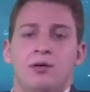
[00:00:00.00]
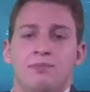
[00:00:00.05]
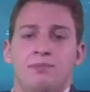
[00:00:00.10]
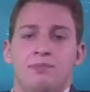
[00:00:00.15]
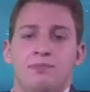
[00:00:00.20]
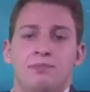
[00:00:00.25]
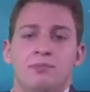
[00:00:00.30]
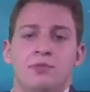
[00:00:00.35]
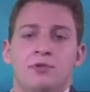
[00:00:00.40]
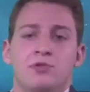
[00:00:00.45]

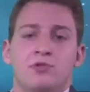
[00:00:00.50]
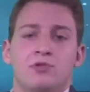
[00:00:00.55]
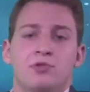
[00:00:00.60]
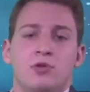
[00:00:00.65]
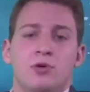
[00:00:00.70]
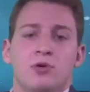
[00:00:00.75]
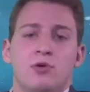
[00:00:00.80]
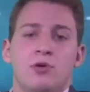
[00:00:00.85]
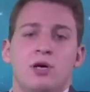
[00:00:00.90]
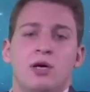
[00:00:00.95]
So
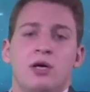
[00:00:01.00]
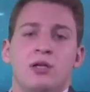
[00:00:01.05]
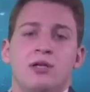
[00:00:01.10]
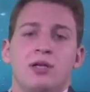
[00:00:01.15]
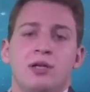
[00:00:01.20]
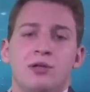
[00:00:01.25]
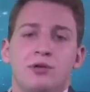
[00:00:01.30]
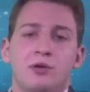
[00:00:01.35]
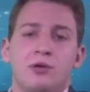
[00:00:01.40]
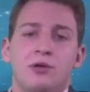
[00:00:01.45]

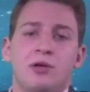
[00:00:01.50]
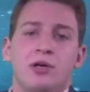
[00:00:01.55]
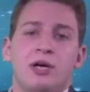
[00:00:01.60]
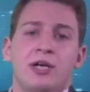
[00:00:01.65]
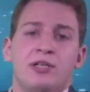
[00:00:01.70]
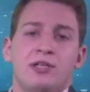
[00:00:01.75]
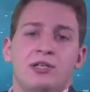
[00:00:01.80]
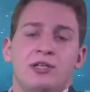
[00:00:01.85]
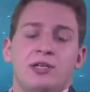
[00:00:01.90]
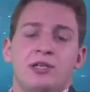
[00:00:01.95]
another
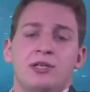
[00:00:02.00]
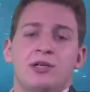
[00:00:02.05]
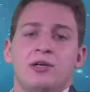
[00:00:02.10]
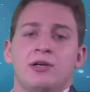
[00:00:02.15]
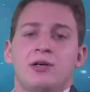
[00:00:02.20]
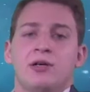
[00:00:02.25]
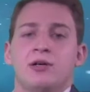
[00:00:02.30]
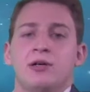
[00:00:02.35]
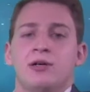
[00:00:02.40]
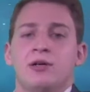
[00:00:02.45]
idea
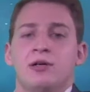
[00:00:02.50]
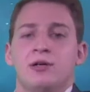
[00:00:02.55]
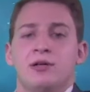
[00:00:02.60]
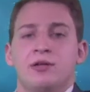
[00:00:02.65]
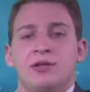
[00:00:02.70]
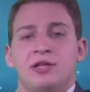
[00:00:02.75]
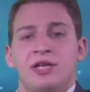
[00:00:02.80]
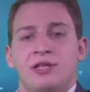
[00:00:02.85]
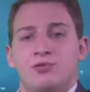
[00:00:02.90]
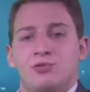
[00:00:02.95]
that's
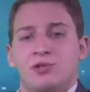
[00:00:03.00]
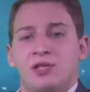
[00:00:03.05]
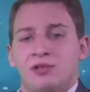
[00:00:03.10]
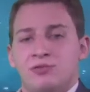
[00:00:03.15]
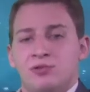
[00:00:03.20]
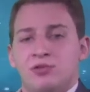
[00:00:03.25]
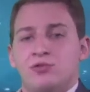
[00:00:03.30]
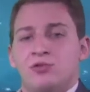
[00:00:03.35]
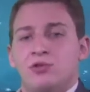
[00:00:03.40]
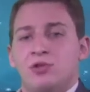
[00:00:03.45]
relevant to
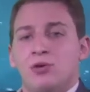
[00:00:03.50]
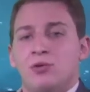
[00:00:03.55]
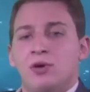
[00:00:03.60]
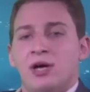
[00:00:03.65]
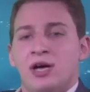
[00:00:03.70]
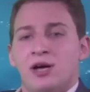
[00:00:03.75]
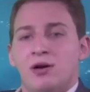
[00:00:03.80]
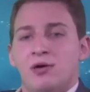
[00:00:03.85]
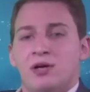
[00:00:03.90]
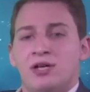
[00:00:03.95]
know-how
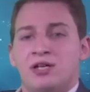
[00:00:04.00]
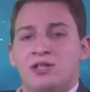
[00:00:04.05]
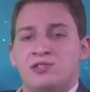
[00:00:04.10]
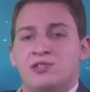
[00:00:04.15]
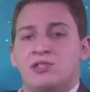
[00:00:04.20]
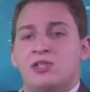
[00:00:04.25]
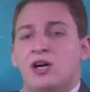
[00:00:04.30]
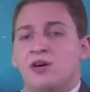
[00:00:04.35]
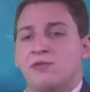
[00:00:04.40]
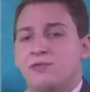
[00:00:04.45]
is
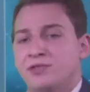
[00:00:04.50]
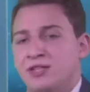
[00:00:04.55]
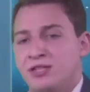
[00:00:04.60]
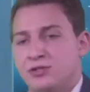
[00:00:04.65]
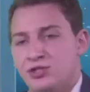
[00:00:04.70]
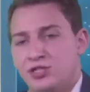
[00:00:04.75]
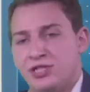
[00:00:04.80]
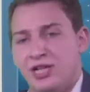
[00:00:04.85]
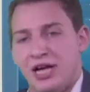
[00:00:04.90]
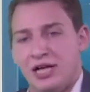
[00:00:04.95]

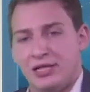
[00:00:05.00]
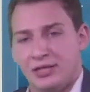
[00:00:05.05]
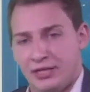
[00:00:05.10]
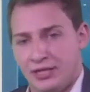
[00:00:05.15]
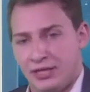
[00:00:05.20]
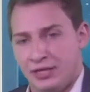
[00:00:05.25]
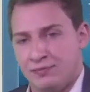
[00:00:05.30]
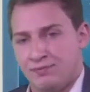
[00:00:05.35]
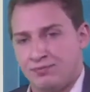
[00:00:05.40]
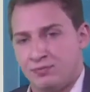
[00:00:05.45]
confidentiality.
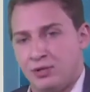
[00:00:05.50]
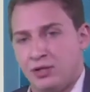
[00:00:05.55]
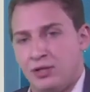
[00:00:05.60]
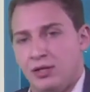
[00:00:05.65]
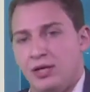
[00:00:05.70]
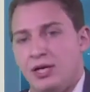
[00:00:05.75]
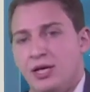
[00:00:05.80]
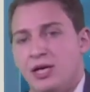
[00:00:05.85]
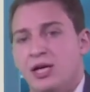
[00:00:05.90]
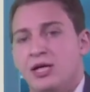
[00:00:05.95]

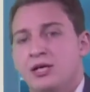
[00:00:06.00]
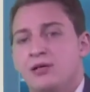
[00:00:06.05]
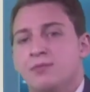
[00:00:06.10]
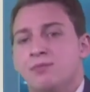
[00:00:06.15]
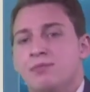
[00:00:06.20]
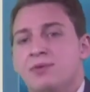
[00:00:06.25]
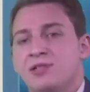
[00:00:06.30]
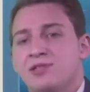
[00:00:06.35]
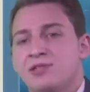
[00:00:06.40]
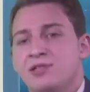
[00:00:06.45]
And
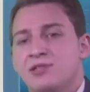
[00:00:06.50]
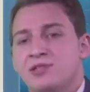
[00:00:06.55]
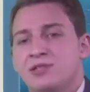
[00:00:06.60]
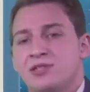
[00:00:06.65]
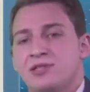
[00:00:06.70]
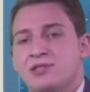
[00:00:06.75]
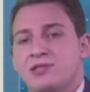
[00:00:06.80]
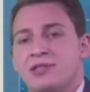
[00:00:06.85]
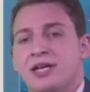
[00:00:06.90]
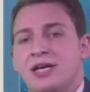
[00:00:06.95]
businesses
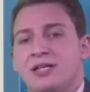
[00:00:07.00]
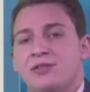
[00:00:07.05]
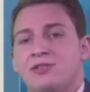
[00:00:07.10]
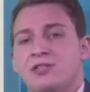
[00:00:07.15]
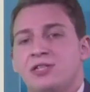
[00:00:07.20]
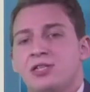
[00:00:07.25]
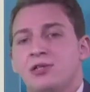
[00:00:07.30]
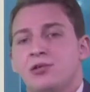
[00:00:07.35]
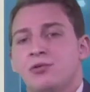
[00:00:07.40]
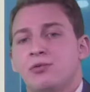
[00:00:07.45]
that deal
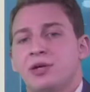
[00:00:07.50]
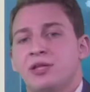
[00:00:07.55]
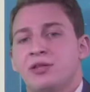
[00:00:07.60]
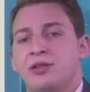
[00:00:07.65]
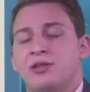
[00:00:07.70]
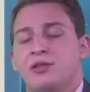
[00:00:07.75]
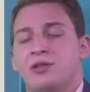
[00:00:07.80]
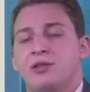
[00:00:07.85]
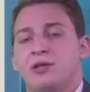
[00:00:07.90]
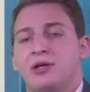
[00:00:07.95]
with
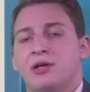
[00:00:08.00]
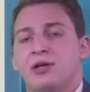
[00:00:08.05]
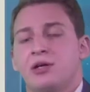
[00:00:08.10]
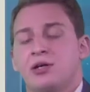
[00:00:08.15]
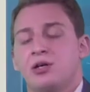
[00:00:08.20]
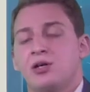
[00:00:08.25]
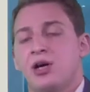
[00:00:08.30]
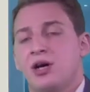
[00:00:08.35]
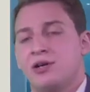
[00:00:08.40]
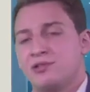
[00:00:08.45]

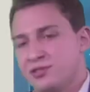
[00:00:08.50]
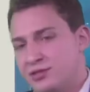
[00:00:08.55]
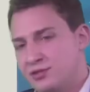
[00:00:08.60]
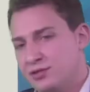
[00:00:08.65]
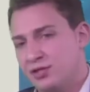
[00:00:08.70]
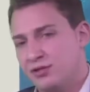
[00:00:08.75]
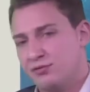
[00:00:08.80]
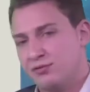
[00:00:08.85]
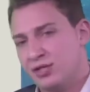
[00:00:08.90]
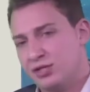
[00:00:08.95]
constant
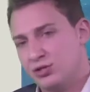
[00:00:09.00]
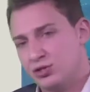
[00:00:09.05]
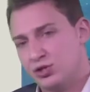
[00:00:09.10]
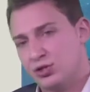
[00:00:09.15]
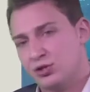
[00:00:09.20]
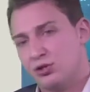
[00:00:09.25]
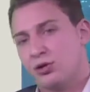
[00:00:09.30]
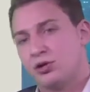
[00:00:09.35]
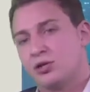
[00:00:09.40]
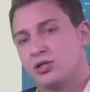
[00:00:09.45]
innovation are
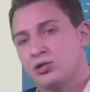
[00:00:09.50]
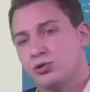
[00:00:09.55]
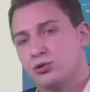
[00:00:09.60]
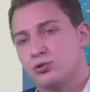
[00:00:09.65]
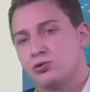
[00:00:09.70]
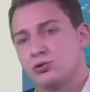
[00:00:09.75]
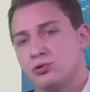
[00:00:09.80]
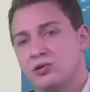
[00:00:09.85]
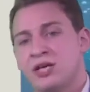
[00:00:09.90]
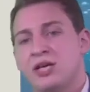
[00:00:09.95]

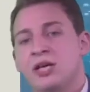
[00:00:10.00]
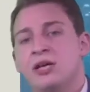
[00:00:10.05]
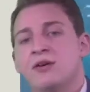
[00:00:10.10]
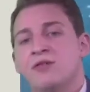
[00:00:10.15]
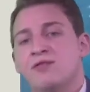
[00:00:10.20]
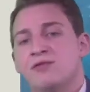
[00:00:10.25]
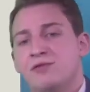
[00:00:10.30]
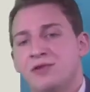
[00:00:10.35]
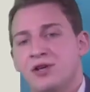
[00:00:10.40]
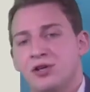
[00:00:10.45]
usually
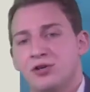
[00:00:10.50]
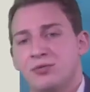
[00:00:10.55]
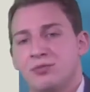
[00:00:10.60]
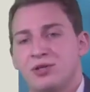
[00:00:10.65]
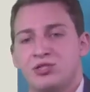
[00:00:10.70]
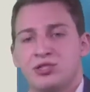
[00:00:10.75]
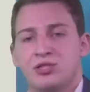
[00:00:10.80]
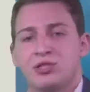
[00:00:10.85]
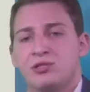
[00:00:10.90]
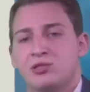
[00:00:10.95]
very much
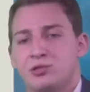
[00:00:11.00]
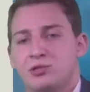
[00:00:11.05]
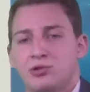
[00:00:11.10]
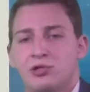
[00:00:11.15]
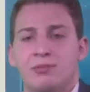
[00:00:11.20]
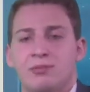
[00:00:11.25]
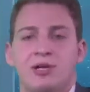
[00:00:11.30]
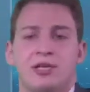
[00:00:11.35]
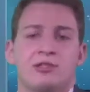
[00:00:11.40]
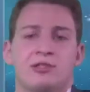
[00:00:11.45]
concerned
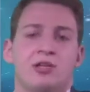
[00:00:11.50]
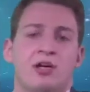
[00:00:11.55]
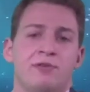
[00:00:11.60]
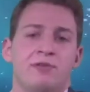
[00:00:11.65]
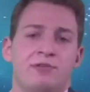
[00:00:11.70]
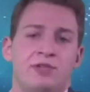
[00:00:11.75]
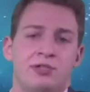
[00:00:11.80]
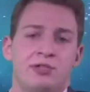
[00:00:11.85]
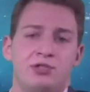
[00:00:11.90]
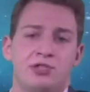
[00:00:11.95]
about
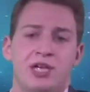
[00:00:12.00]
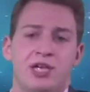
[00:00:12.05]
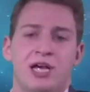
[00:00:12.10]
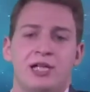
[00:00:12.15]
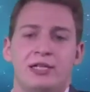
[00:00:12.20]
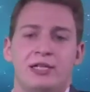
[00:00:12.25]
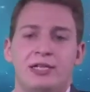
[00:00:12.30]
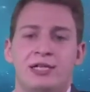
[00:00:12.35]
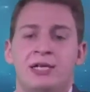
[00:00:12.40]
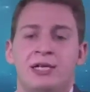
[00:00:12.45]
confidentiality,
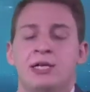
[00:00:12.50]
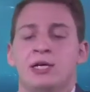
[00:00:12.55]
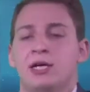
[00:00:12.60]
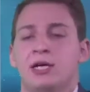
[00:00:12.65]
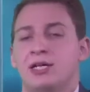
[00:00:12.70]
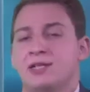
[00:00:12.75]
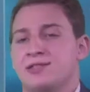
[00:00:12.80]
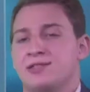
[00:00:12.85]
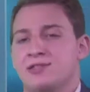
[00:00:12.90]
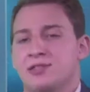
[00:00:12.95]
and it's
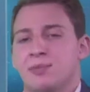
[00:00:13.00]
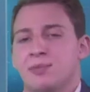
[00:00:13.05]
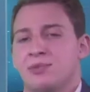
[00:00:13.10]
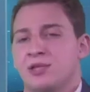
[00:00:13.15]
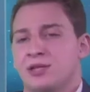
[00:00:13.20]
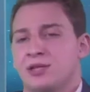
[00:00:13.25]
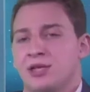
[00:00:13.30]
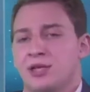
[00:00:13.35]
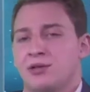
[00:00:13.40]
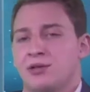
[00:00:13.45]
something
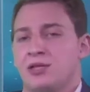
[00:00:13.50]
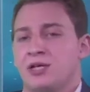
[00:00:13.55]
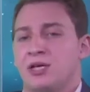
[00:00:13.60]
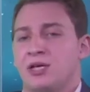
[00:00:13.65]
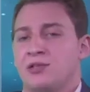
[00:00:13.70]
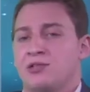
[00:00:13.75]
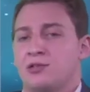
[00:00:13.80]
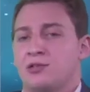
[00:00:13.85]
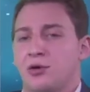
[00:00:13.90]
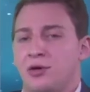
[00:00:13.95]
that they
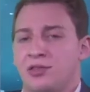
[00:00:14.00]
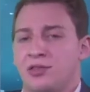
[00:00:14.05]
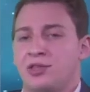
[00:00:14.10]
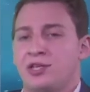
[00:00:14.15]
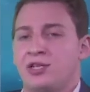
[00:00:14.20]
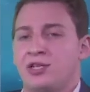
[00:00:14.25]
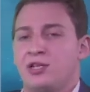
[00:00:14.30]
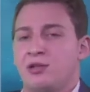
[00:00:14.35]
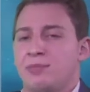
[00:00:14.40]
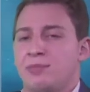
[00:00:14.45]
start thinking
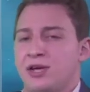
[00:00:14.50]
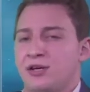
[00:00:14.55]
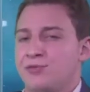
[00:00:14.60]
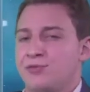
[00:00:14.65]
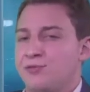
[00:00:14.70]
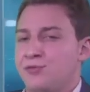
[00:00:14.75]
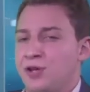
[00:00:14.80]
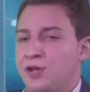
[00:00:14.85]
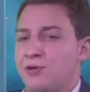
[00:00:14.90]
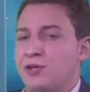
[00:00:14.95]
about
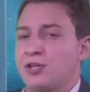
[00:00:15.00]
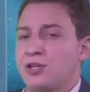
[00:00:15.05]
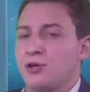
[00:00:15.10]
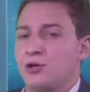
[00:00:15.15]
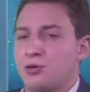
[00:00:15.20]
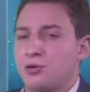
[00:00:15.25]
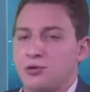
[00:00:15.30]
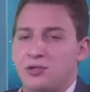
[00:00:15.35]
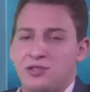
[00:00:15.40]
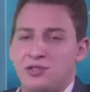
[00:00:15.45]
very early.
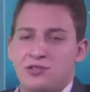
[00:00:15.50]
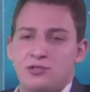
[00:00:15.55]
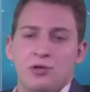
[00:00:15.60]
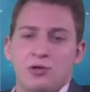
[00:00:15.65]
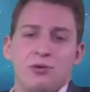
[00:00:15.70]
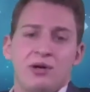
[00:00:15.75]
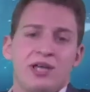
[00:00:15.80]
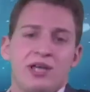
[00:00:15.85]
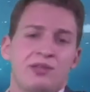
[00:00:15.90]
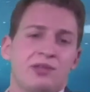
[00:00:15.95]
So at
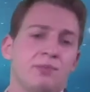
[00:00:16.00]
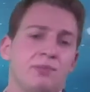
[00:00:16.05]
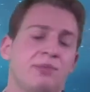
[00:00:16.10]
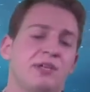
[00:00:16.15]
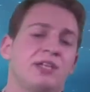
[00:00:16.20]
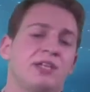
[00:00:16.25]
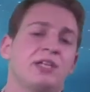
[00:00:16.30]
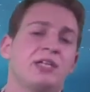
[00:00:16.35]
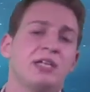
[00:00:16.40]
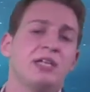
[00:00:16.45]
the
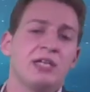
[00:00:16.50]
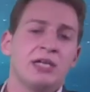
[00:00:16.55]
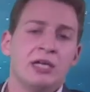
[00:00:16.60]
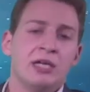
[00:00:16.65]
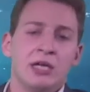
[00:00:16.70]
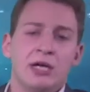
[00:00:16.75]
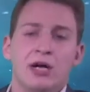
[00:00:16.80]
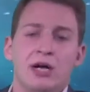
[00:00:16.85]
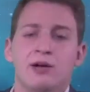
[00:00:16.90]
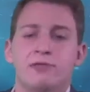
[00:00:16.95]
beginning
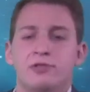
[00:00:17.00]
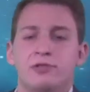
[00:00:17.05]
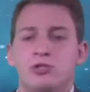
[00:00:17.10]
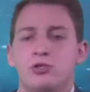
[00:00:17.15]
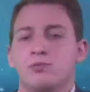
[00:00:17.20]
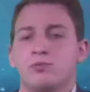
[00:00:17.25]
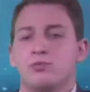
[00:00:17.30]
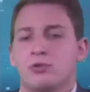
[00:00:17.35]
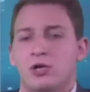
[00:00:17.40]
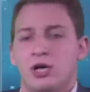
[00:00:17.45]
of a new
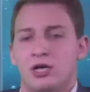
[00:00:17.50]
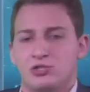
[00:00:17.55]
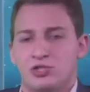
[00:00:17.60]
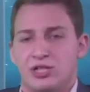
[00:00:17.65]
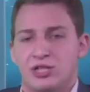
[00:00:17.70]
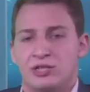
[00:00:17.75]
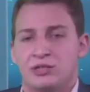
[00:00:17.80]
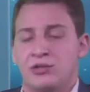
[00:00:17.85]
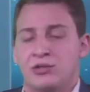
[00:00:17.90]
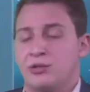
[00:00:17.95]
project,
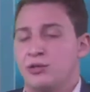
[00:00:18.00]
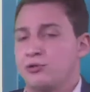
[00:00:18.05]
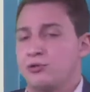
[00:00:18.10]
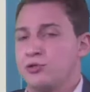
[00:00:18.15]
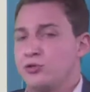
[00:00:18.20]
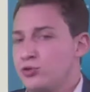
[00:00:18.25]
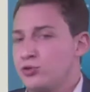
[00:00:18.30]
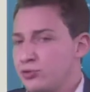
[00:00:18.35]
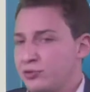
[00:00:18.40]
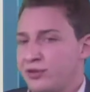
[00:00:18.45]
they're
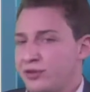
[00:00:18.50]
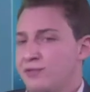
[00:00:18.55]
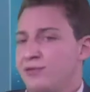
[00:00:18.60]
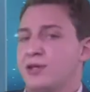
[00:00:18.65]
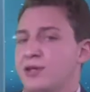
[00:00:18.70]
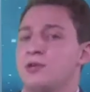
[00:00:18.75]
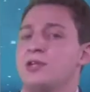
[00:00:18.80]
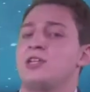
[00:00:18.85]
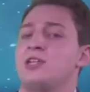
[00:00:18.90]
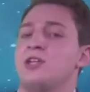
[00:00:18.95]
usually very
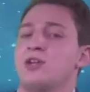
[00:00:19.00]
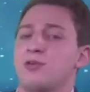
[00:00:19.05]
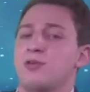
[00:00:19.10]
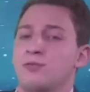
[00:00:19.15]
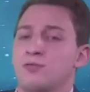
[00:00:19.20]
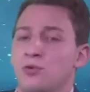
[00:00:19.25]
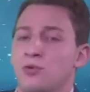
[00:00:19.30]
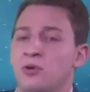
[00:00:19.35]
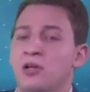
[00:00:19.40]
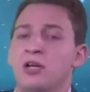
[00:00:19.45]
careful
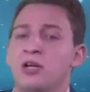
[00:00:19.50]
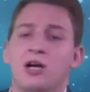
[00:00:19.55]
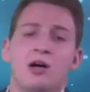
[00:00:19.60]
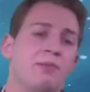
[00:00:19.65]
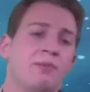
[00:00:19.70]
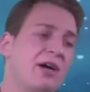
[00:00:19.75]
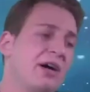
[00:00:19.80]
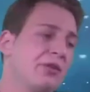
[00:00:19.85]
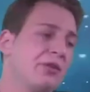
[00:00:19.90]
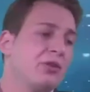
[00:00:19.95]
about
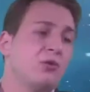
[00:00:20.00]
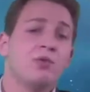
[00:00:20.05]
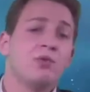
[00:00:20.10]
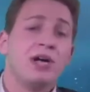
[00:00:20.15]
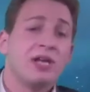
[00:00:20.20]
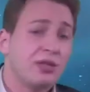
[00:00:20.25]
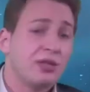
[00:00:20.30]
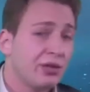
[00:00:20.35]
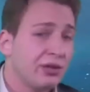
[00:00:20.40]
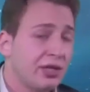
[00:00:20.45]
the way that
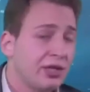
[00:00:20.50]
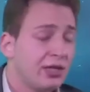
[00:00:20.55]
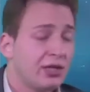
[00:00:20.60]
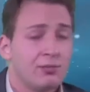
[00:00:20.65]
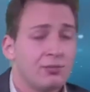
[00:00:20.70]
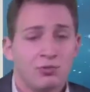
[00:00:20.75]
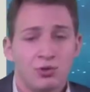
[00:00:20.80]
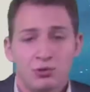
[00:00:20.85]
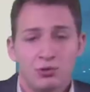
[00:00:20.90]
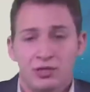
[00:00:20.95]
they
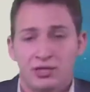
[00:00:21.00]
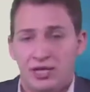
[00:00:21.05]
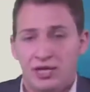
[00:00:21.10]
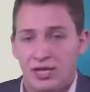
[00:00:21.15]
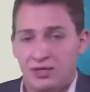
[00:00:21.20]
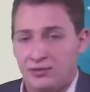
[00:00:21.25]
communicate